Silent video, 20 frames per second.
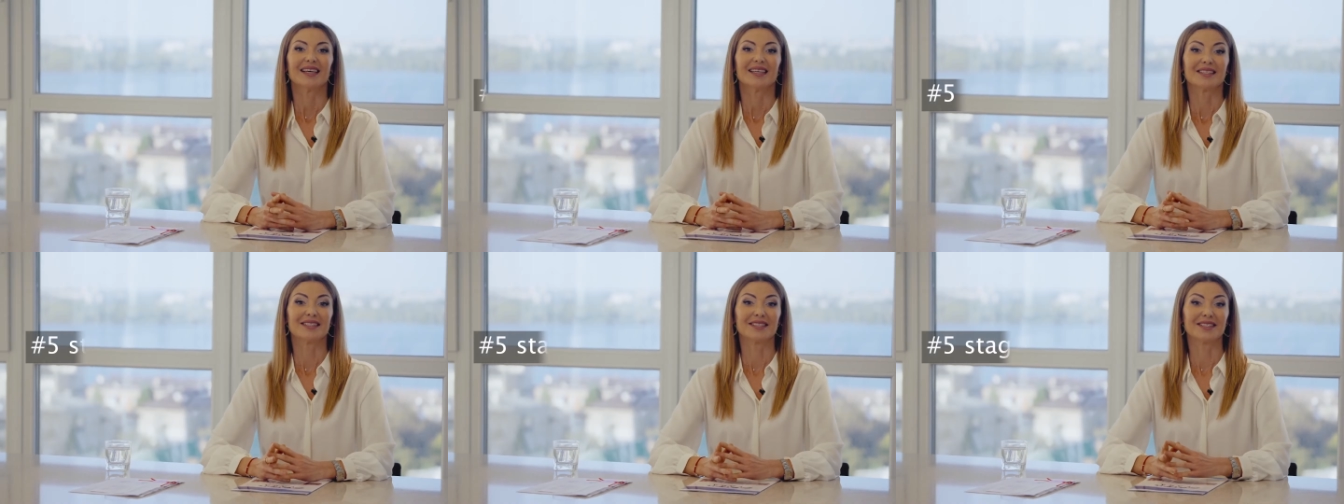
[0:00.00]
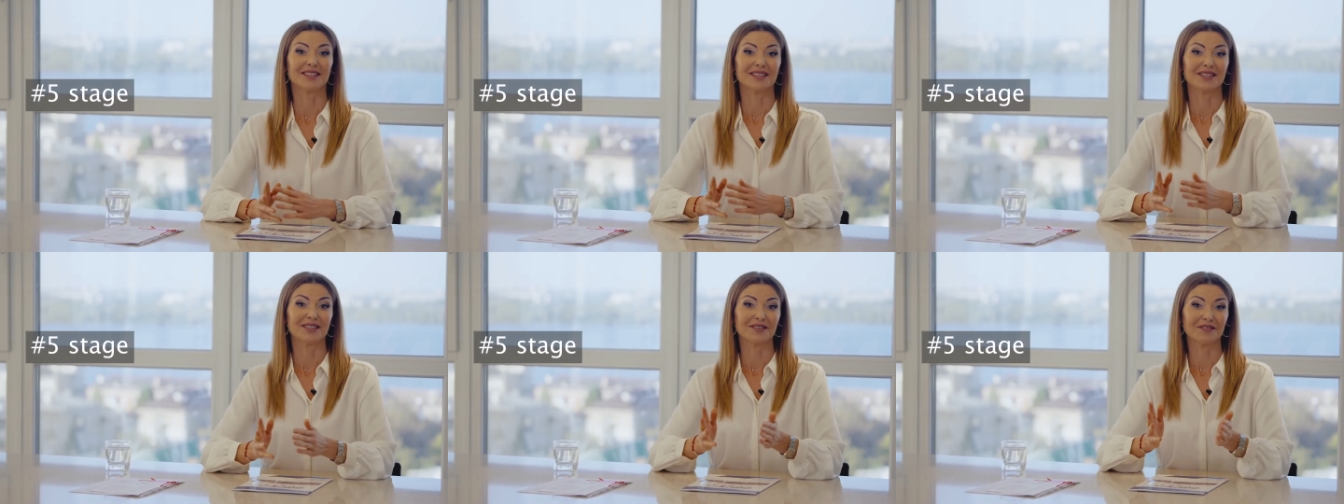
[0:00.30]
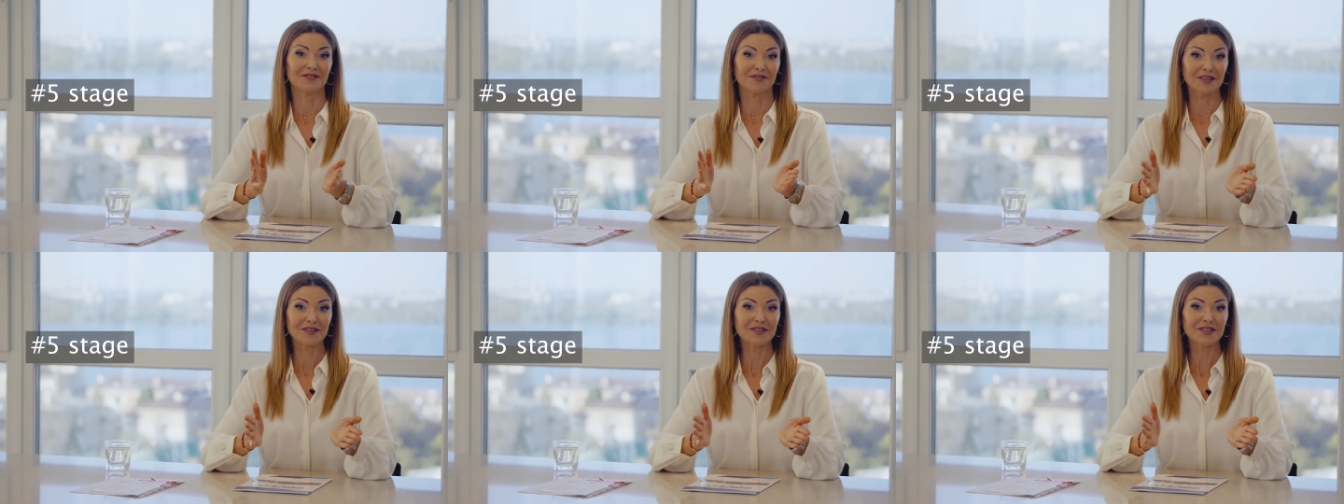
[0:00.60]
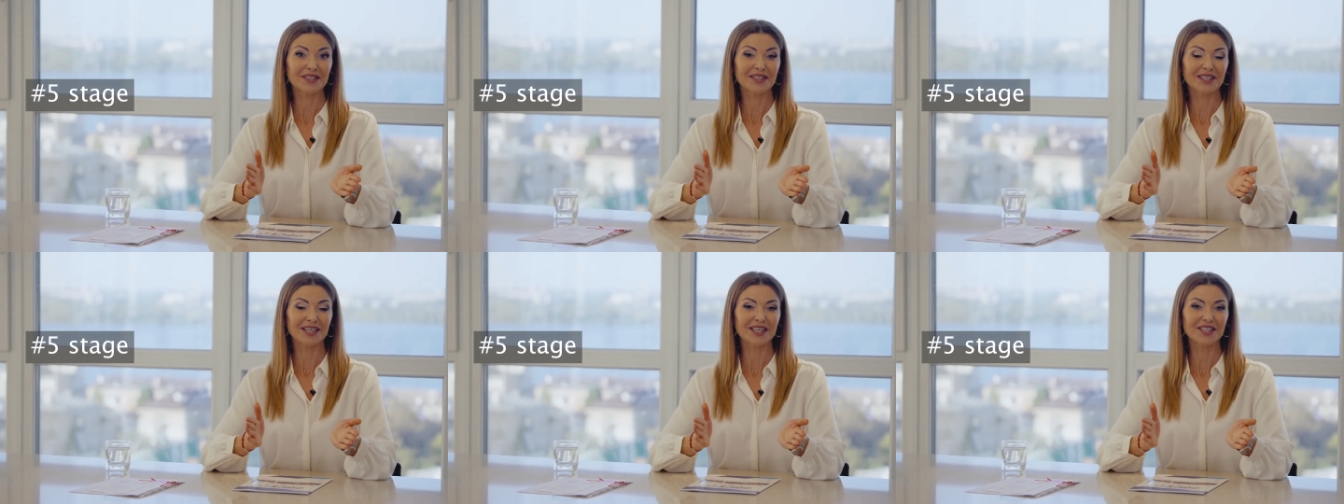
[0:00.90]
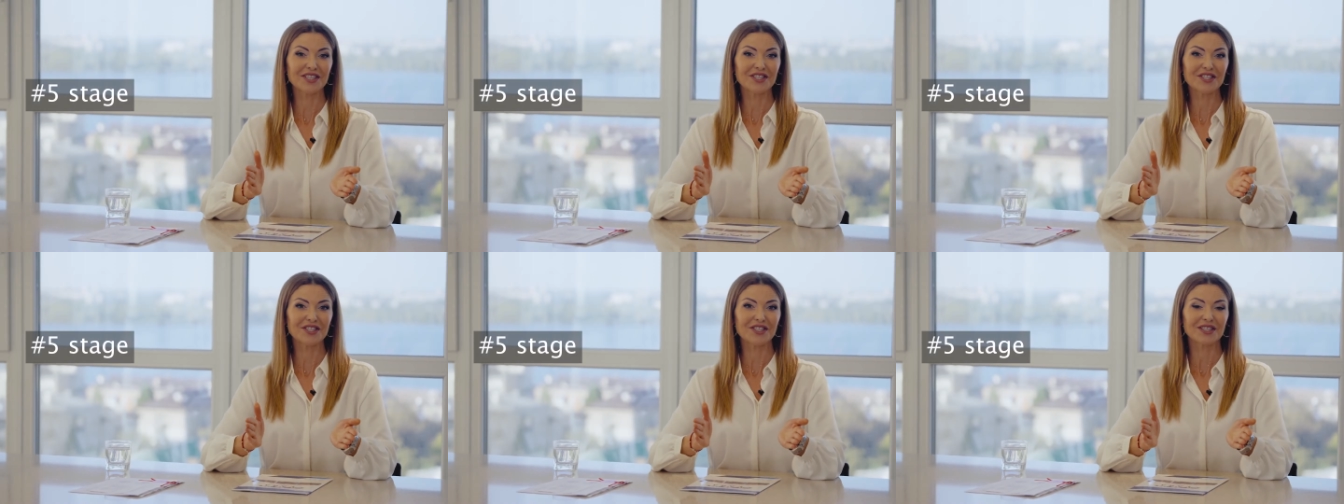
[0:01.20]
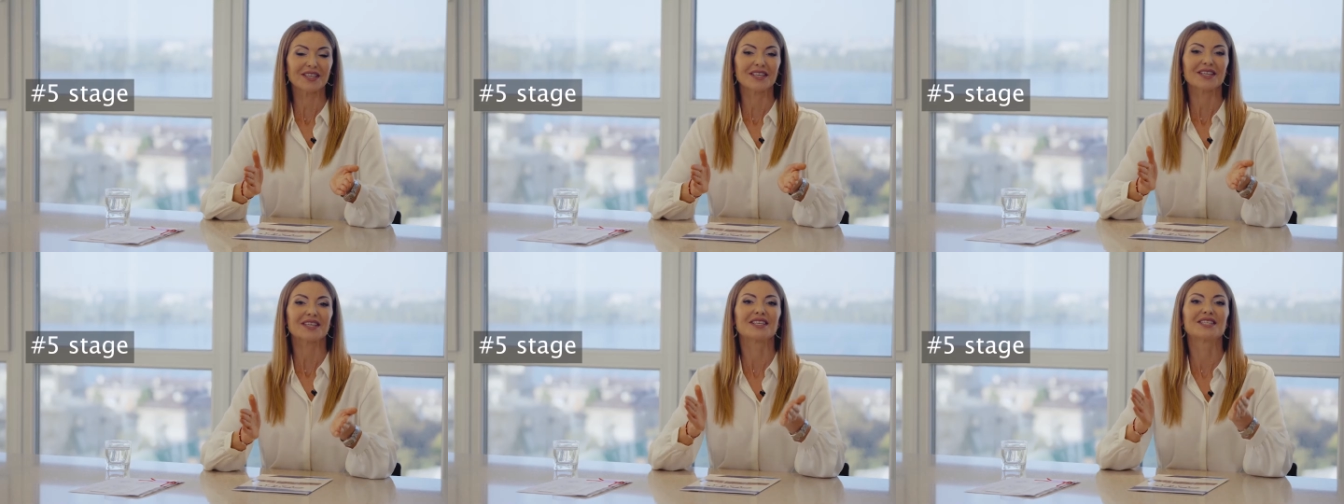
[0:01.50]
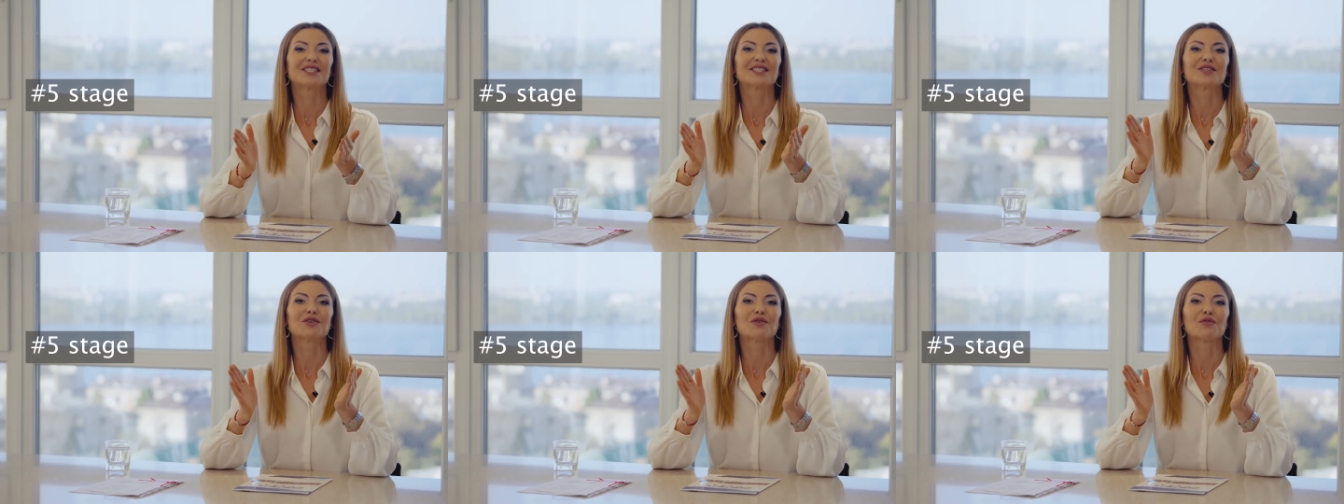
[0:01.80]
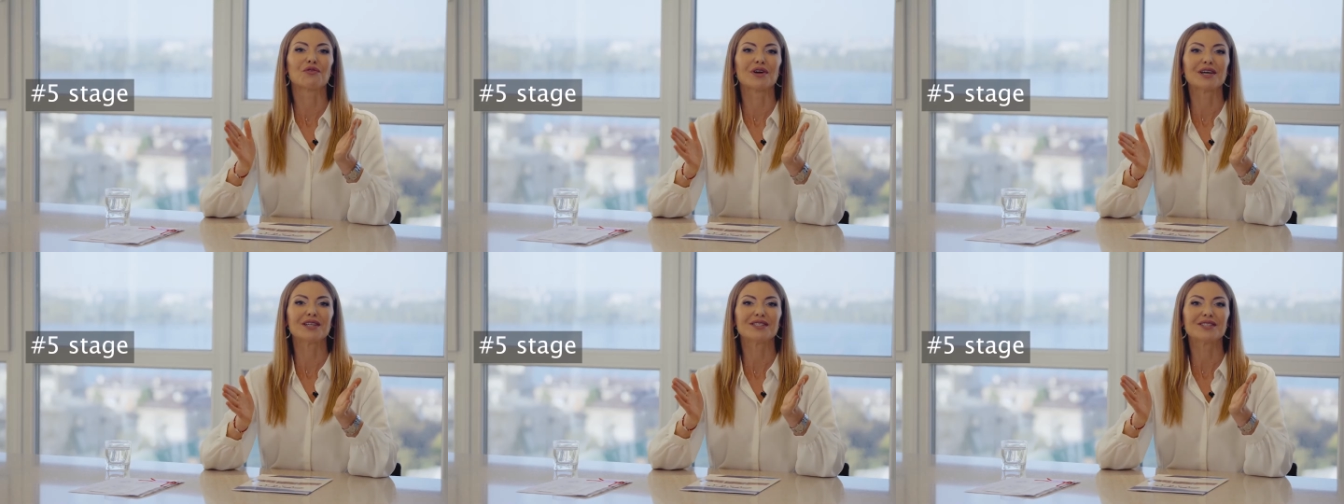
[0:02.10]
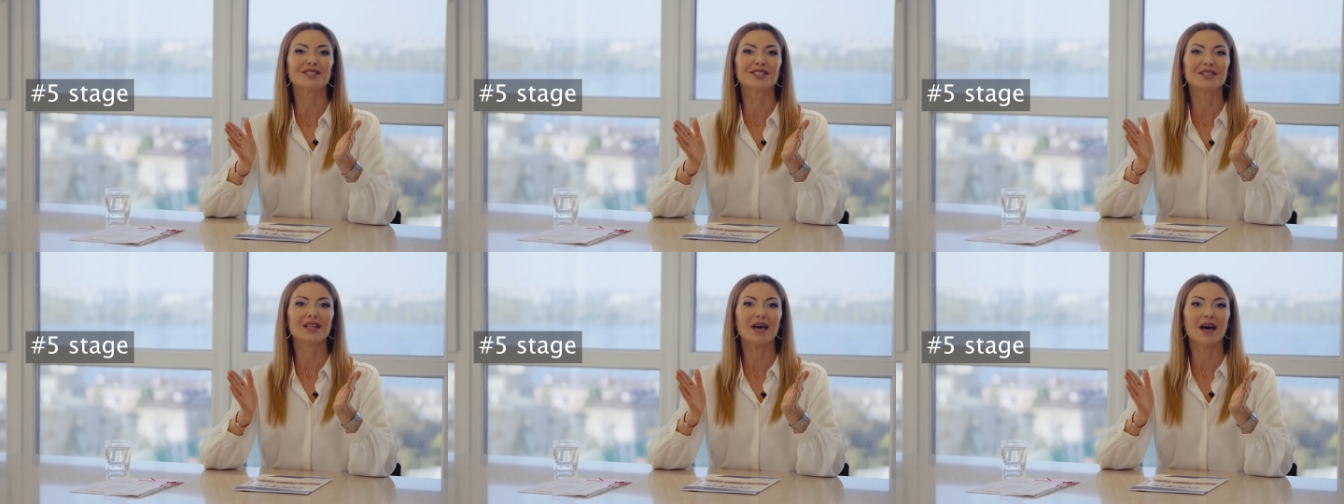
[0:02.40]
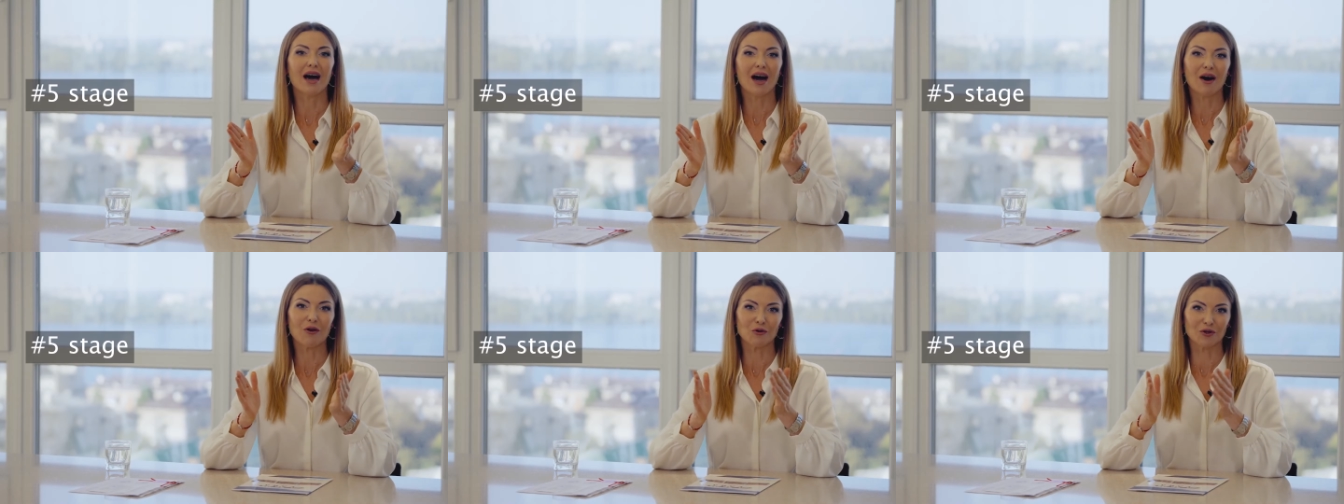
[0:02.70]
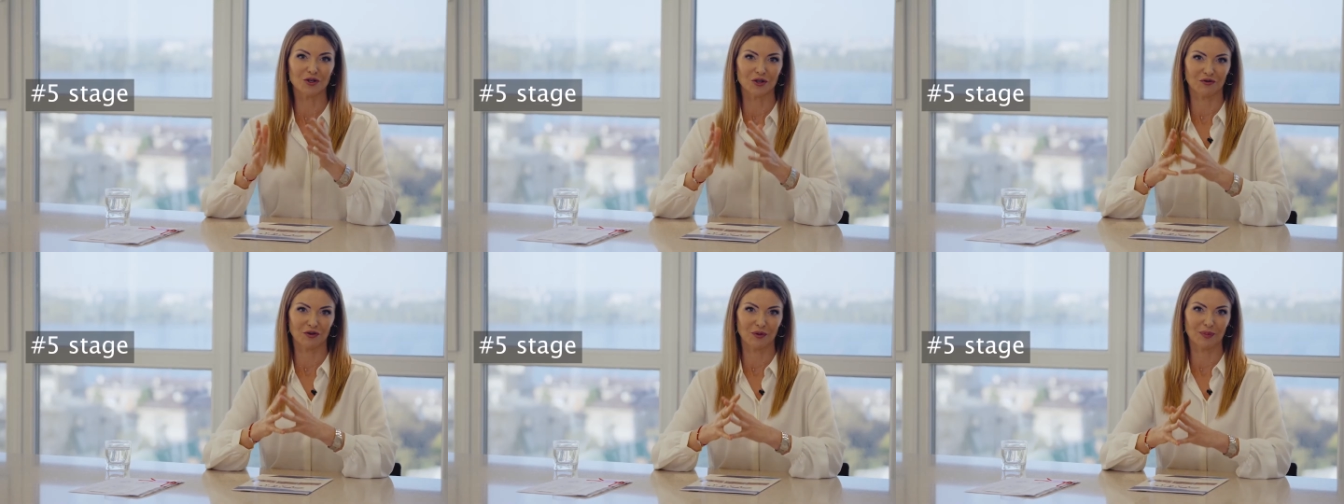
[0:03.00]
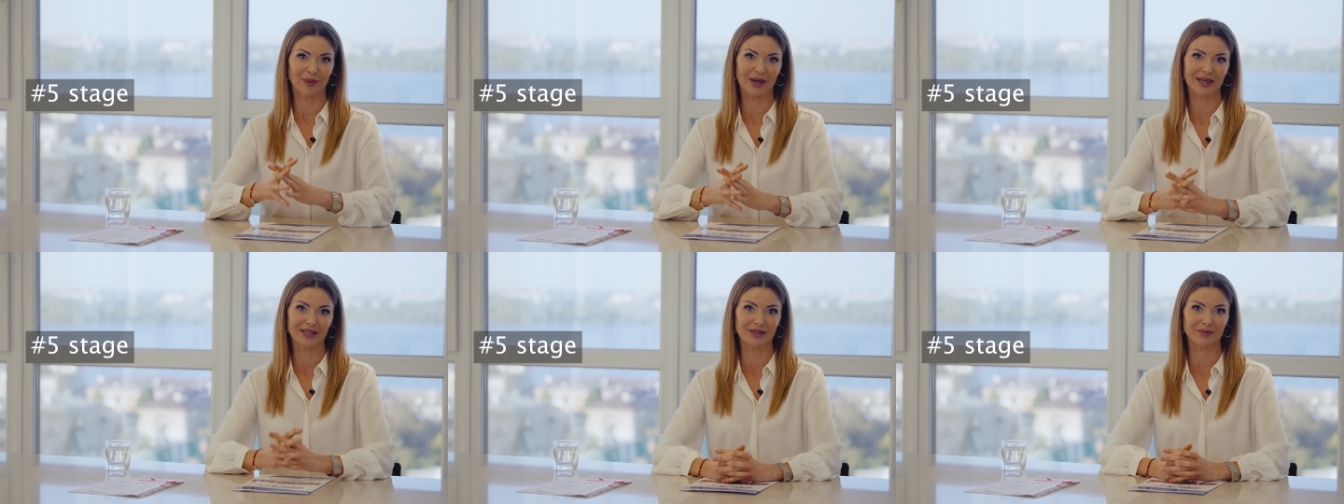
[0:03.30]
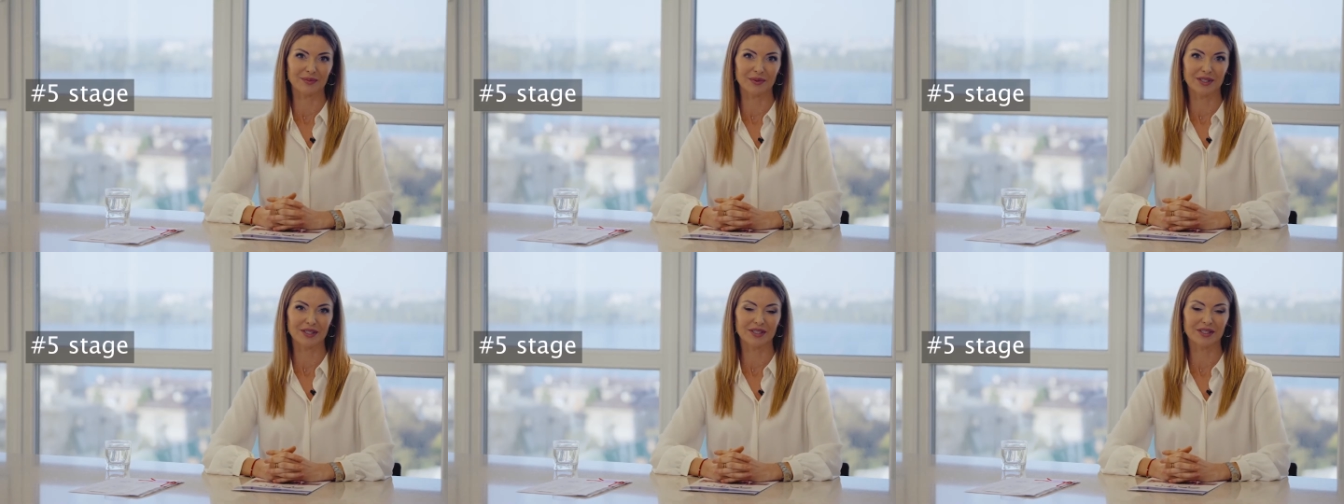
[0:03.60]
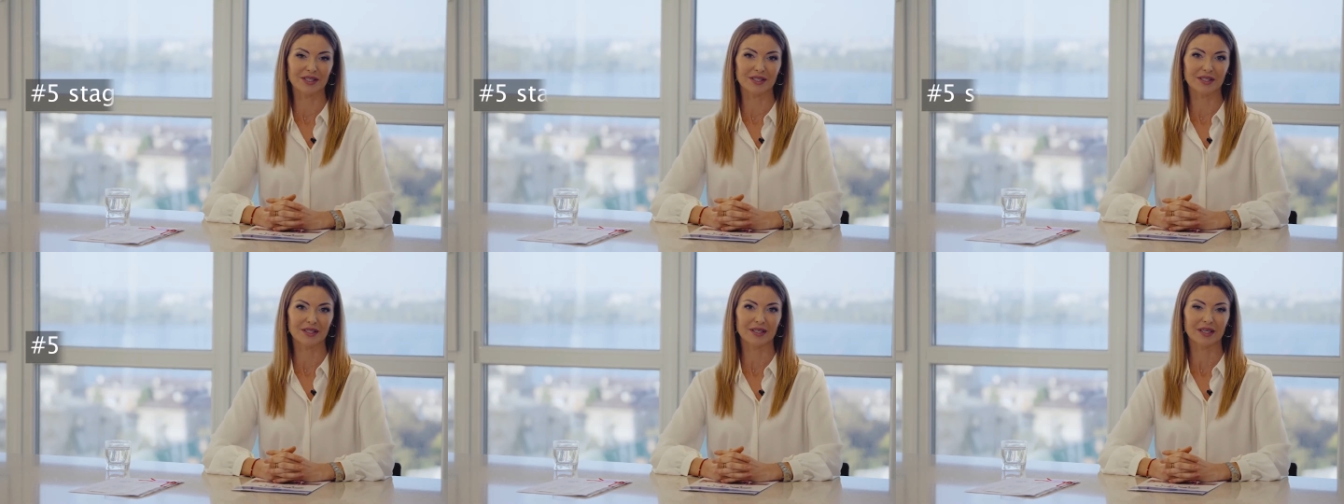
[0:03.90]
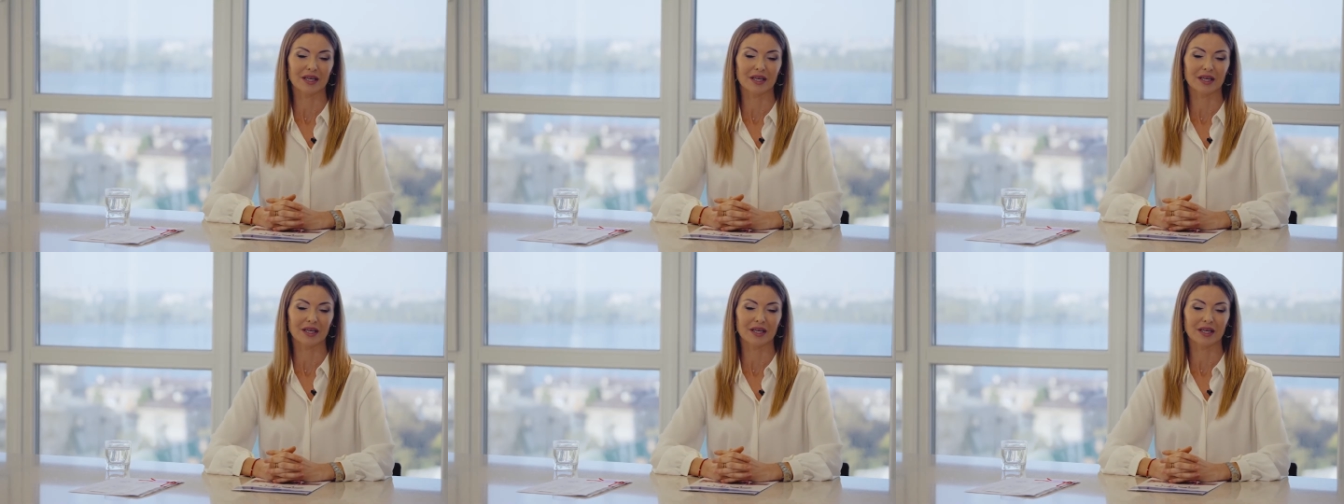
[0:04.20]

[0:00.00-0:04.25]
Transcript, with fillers: The fifth stage is renting out of apartment.